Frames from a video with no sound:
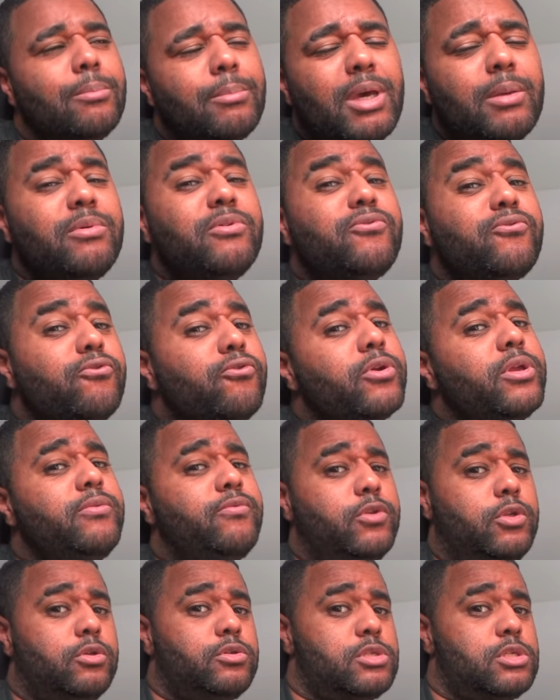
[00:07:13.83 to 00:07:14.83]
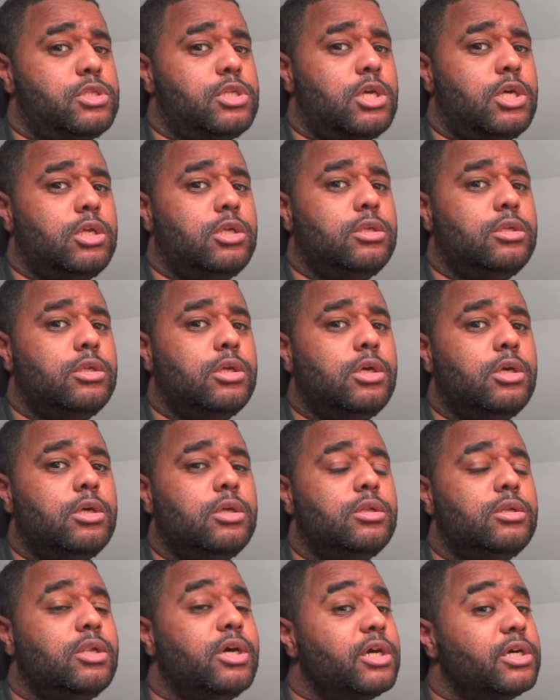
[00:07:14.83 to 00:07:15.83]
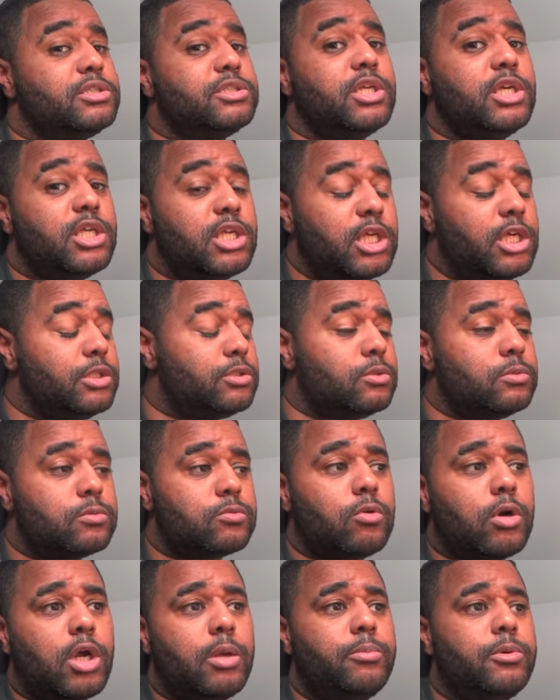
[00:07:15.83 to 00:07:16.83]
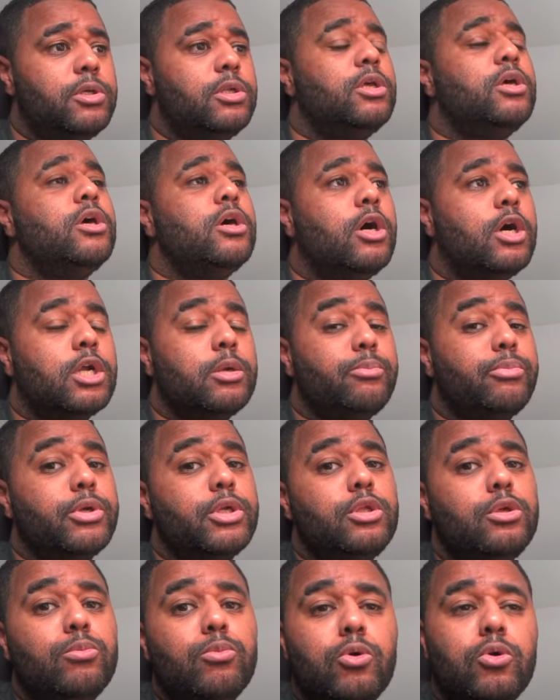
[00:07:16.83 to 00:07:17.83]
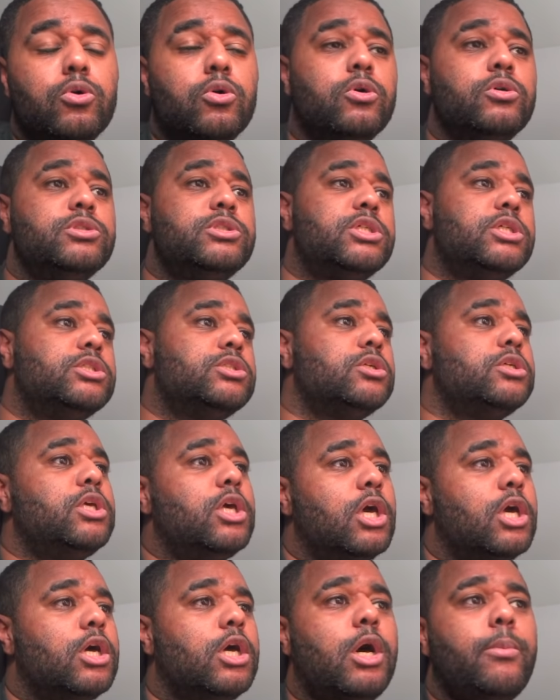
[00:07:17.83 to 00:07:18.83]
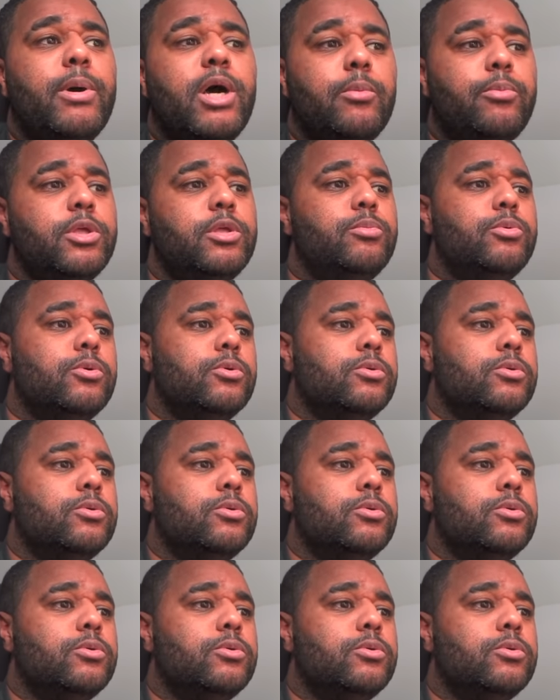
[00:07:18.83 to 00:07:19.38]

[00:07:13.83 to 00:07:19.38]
maybe three videos a day, yeah? Like I say, keep subscribing. I'm gonna bring you more content. So yeah, I'm out, people.